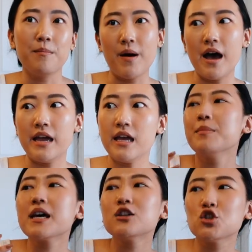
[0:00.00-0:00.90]
but I'm
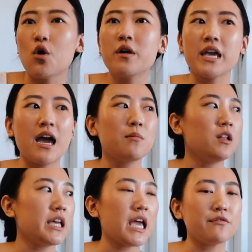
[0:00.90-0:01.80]
not gonna show on camera
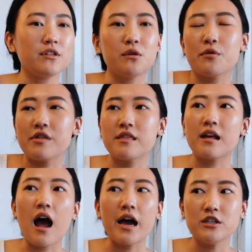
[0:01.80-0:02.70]
like every little thing
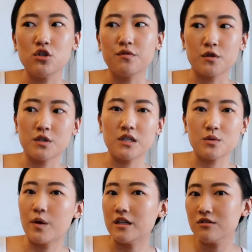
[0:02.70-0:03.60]
that I do
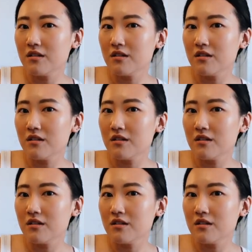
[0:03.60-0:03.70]
versus what